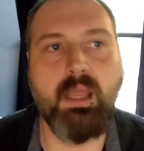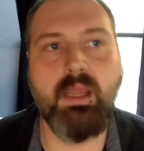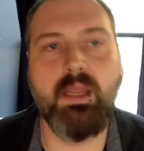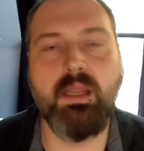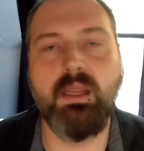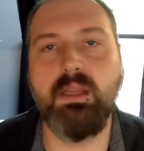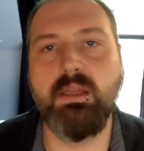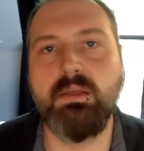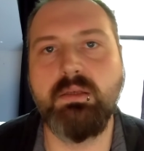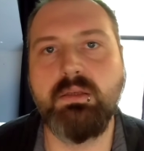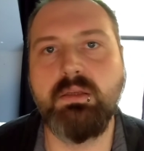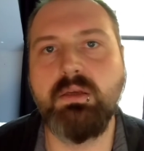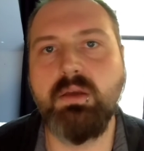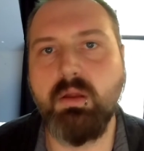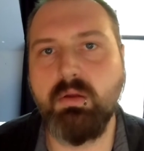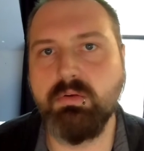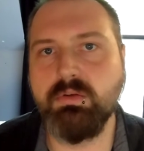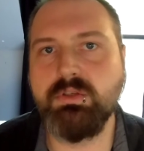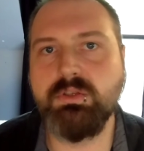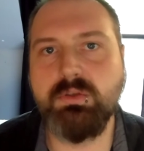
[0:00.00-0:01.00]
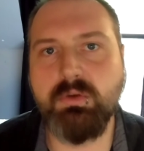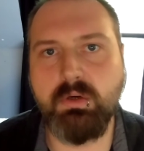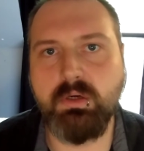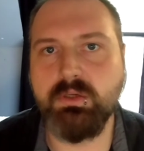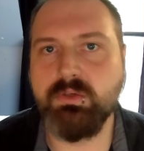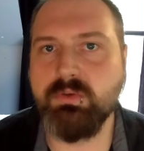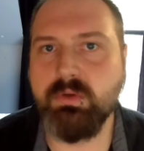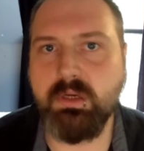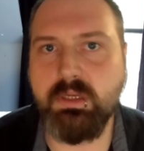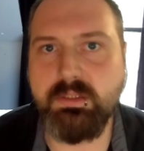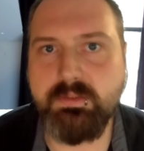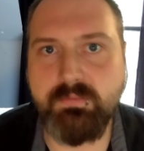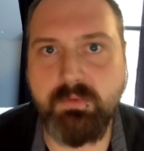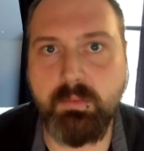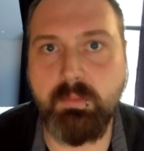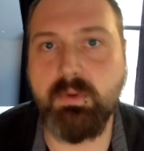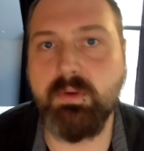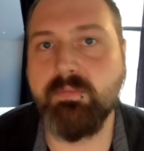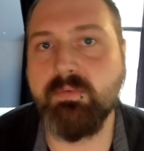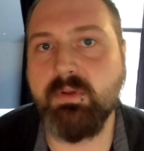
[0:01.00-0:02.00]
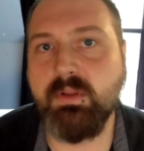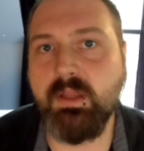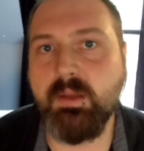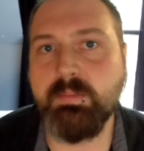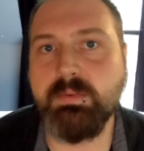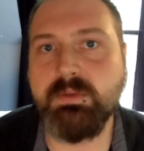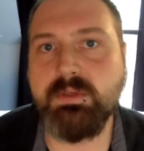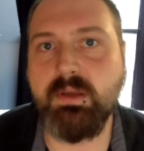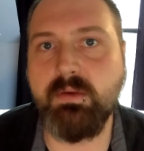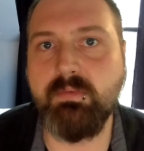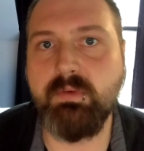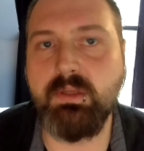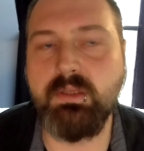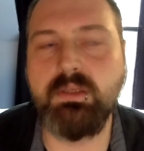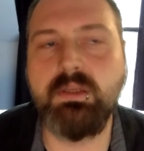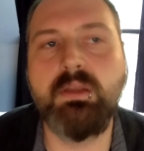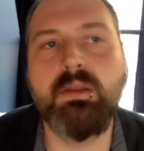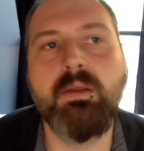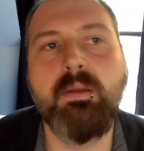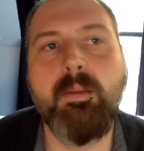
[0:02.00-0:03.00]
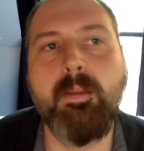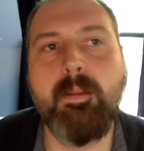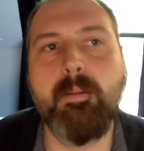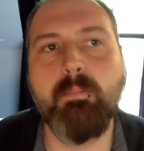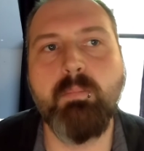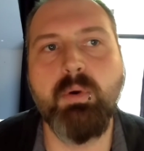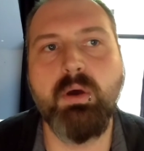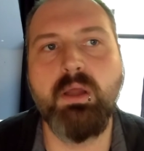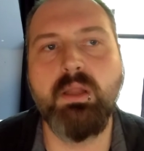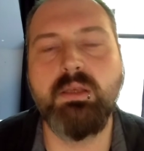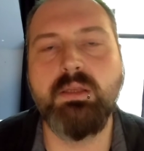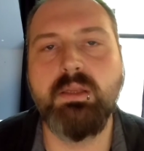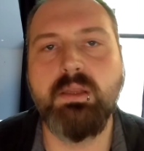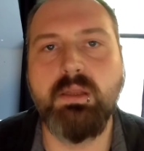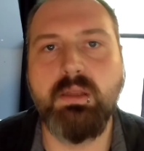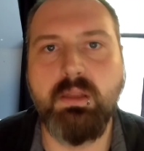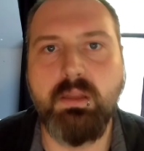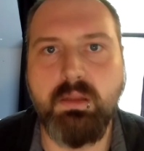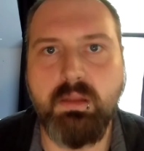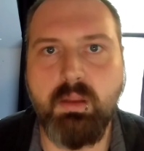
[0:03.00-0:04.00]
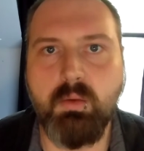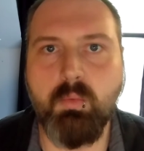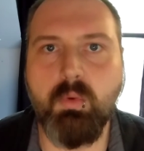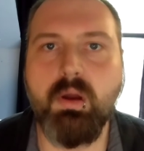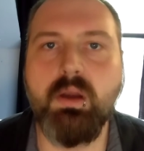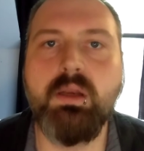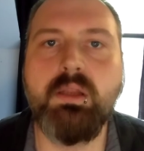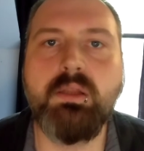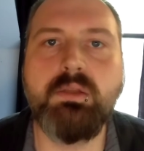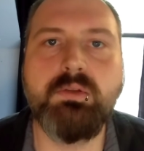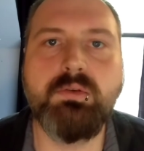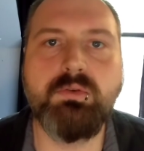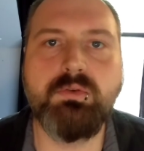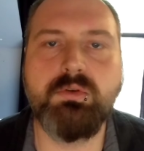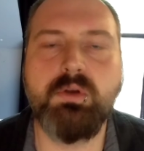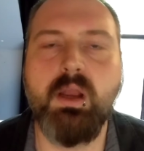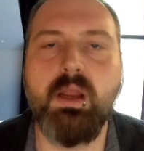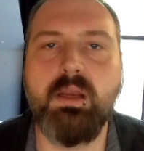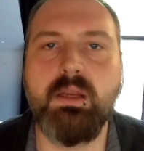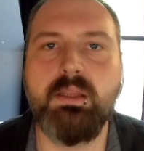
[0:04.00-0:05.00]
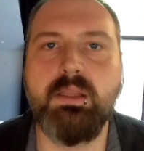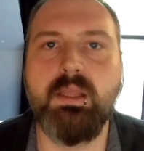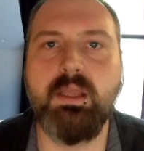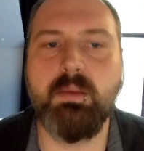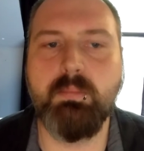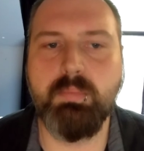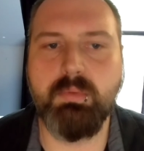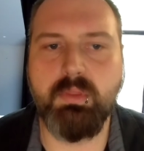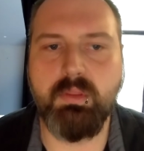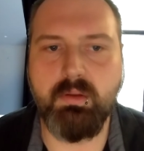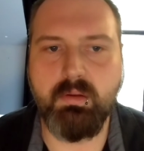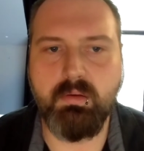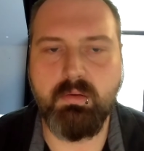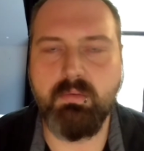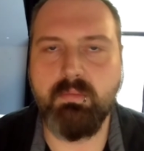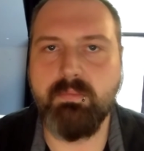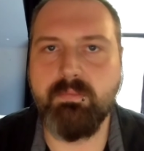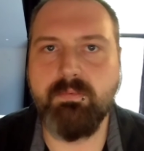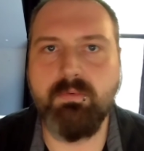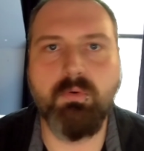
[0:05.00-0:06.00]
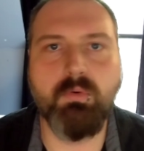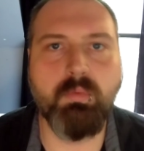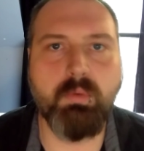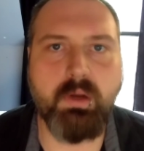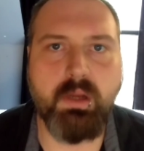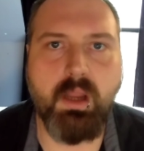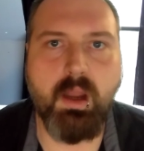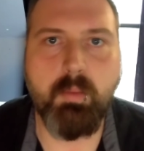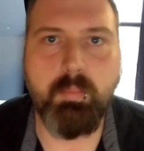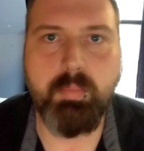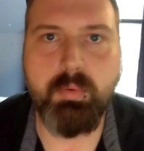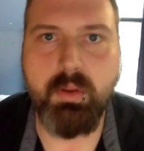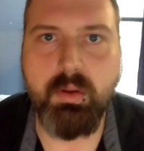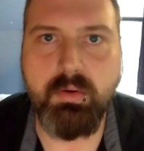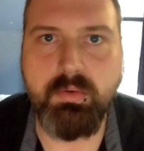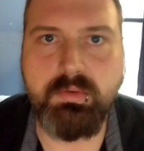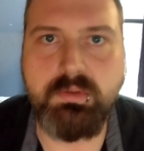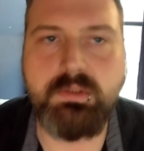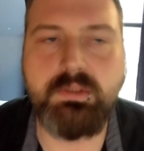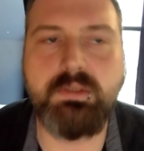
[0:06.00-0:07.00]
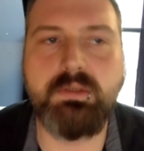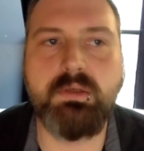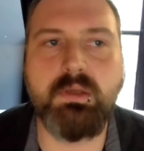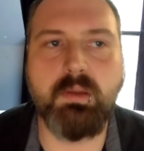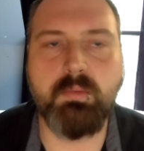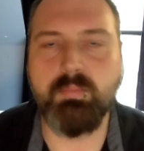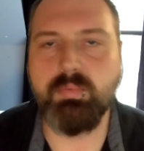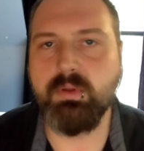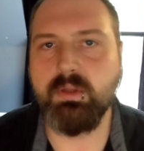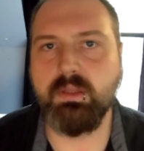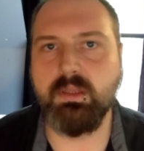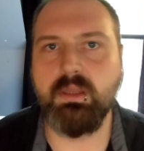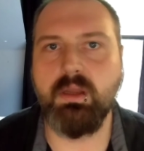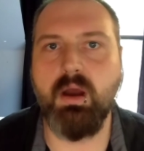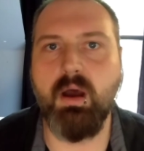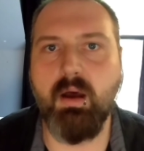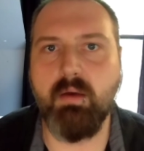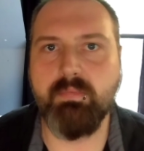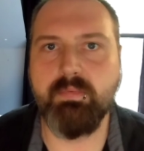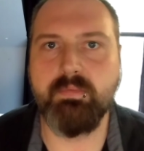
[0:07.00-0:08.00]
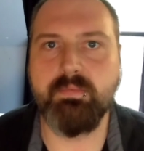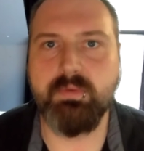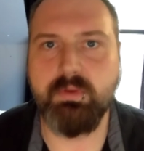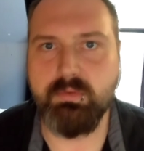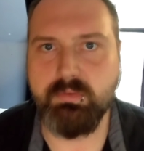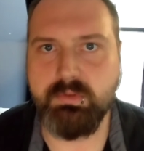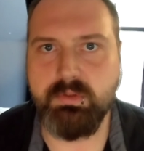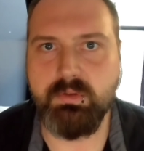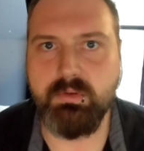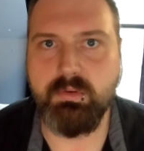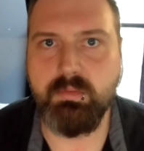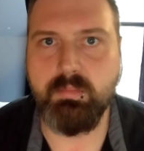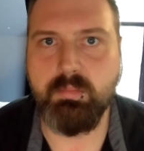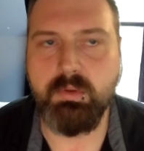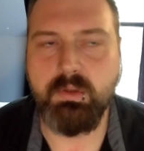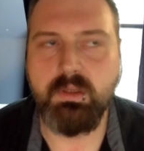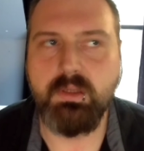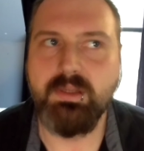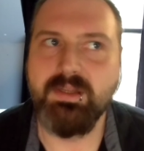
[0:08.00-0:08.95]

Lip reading: and, you know, short transformative clips of it, but they wanted to try to keep the full re-uploads completely off of YouTube.